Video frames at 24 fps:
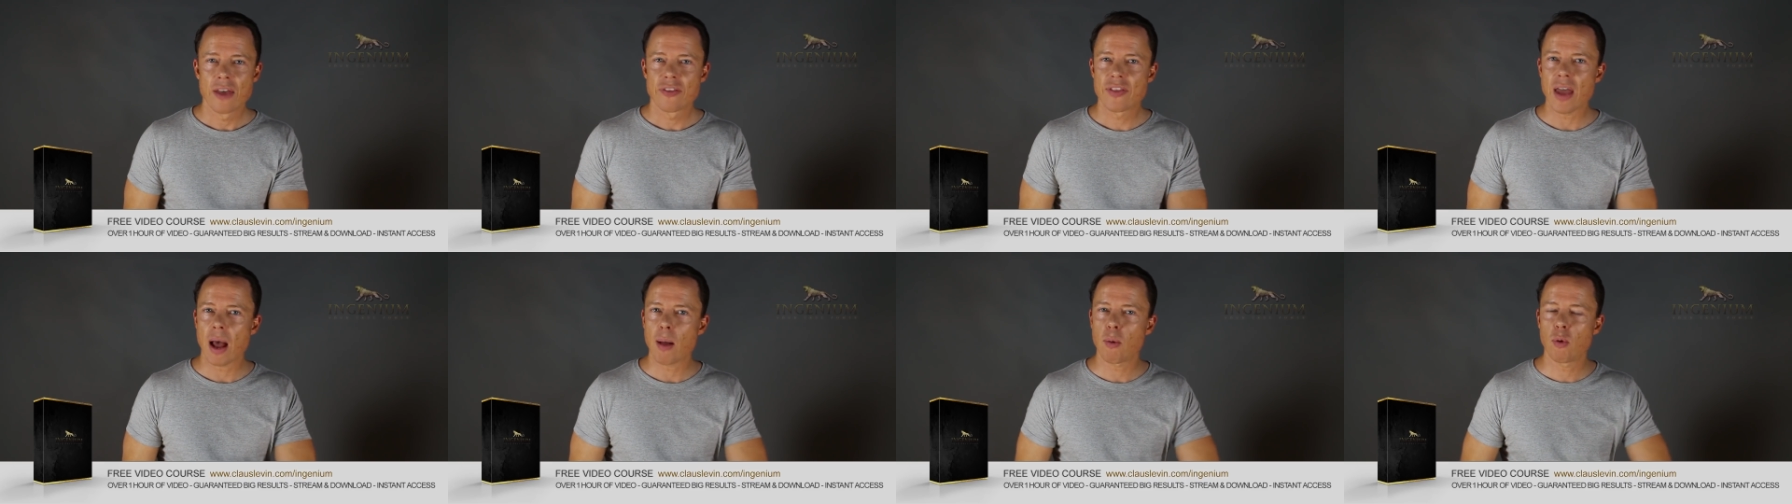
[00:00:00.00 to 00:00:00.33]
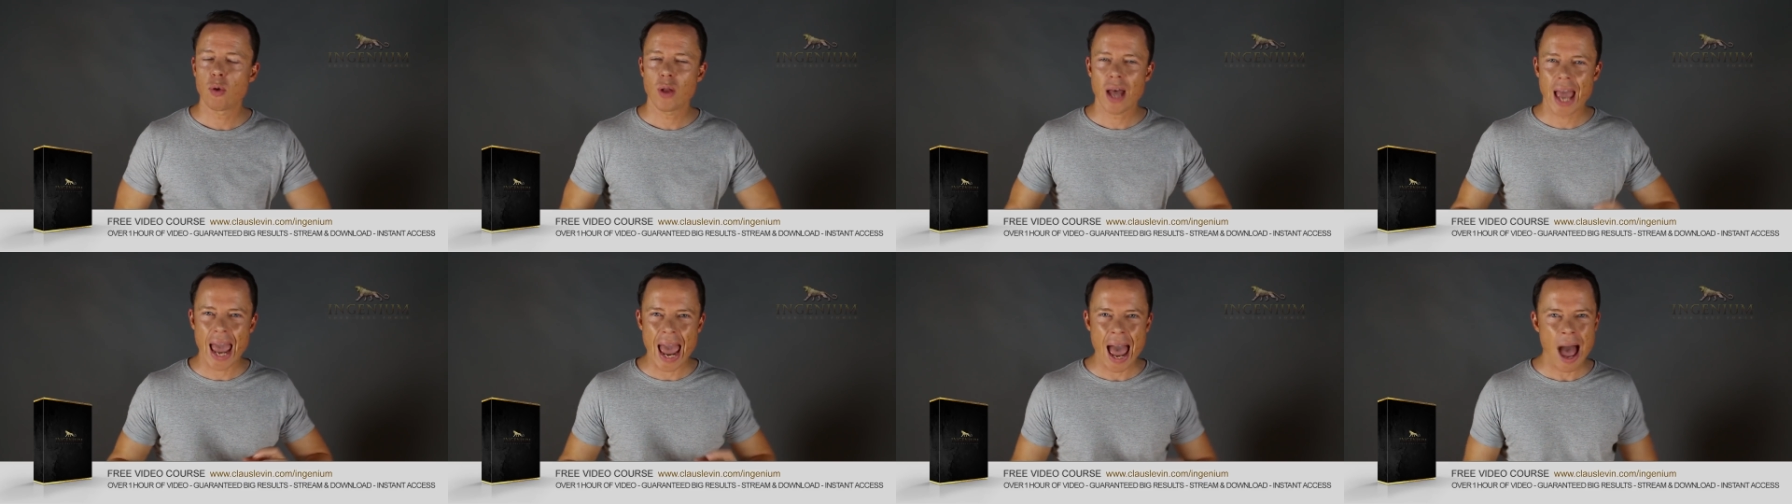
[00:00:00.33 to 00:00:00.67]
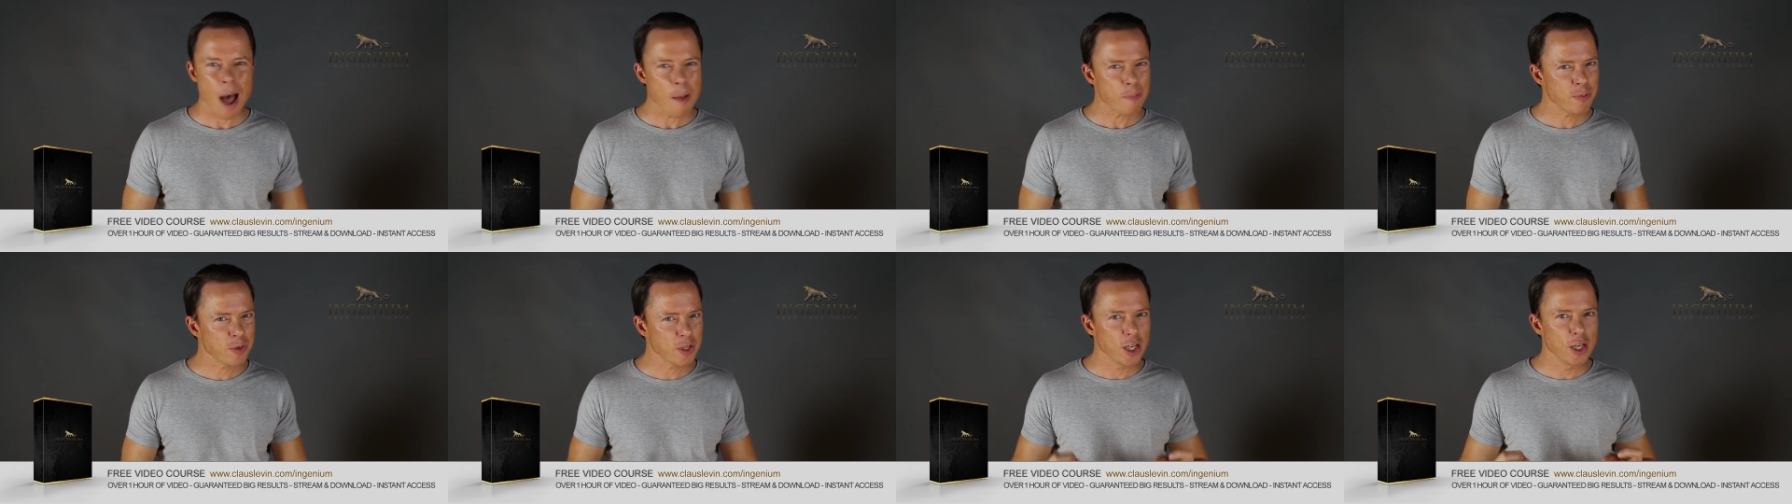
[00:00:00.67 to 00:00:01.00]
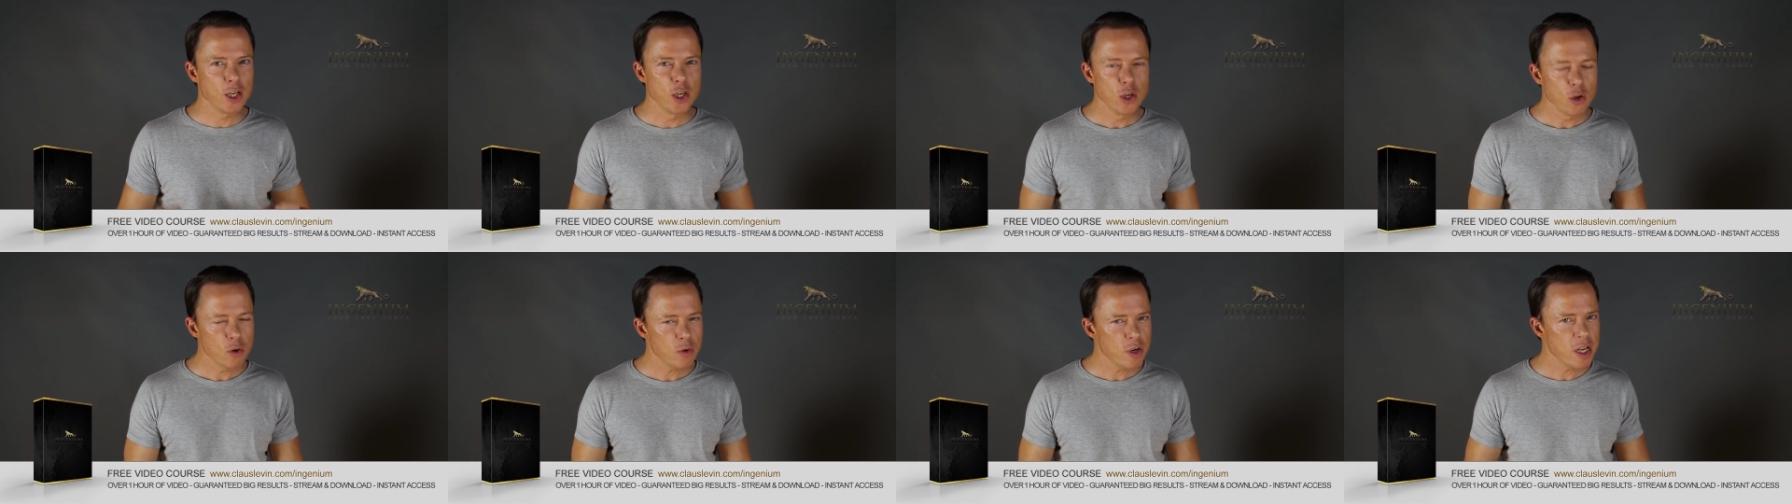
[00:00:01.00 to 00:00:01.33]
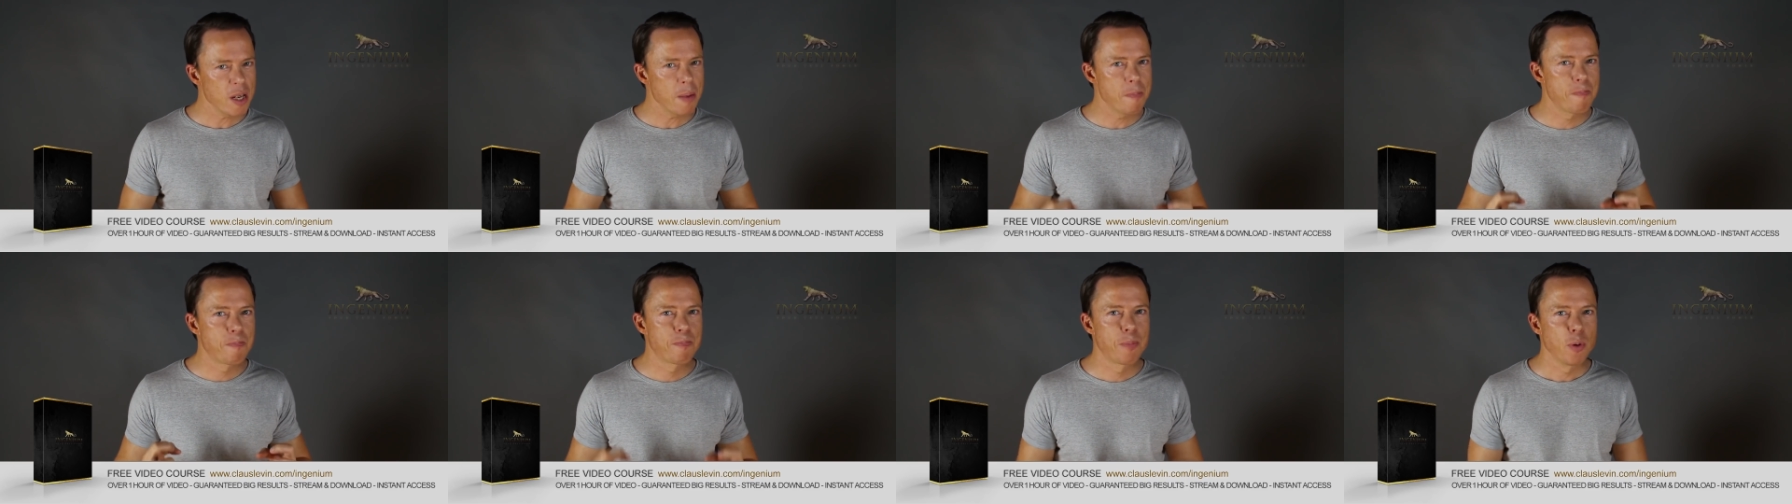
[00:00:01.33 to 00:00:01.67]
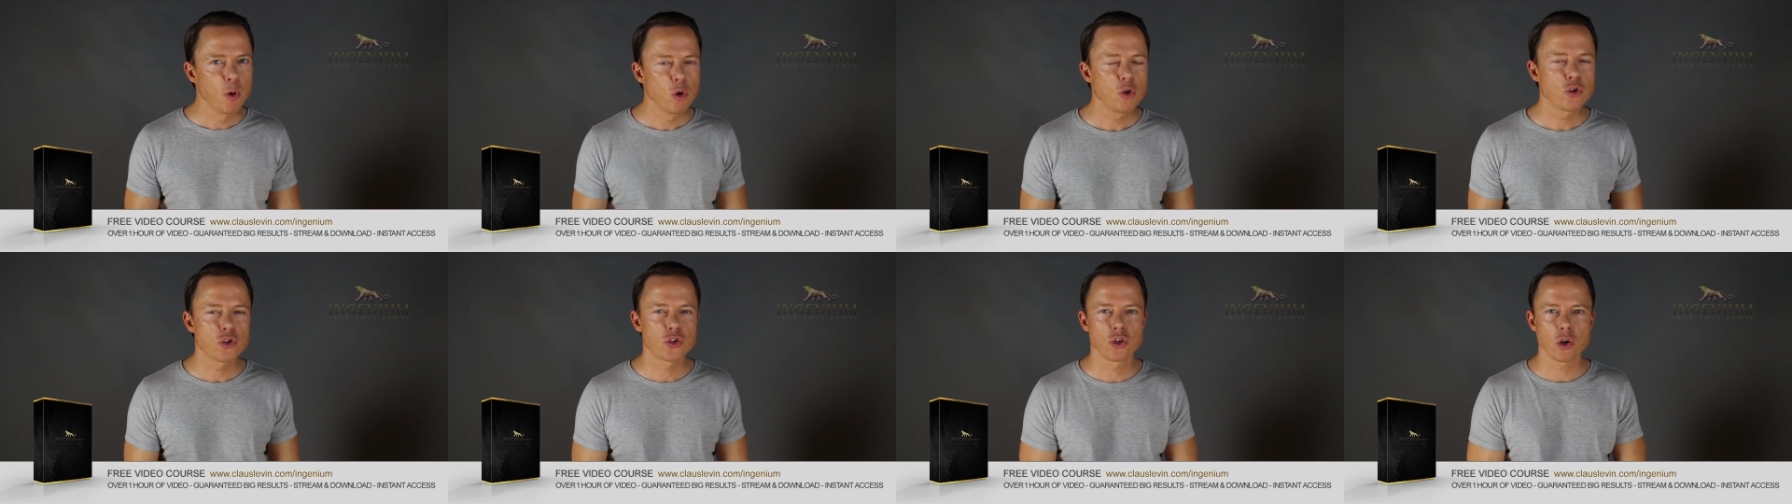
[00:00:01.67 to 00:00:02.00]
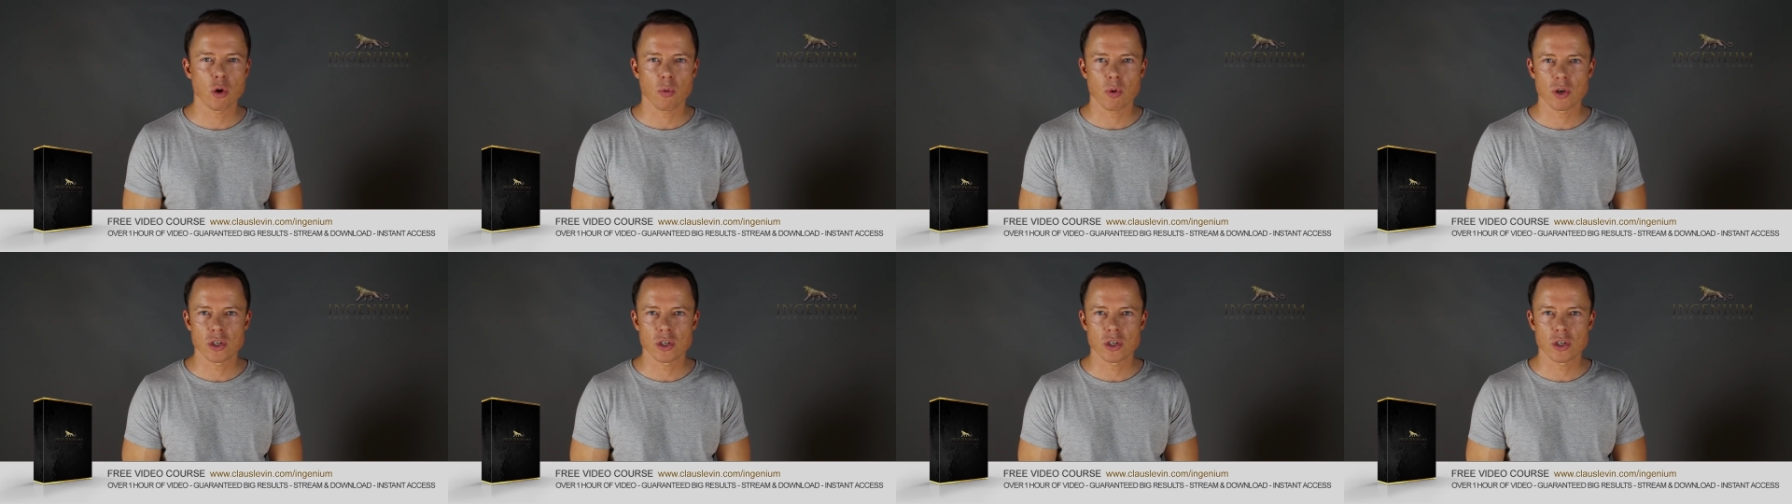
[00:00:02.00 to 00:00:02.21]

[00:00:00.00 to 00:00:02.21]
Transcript: that will absolutely boost your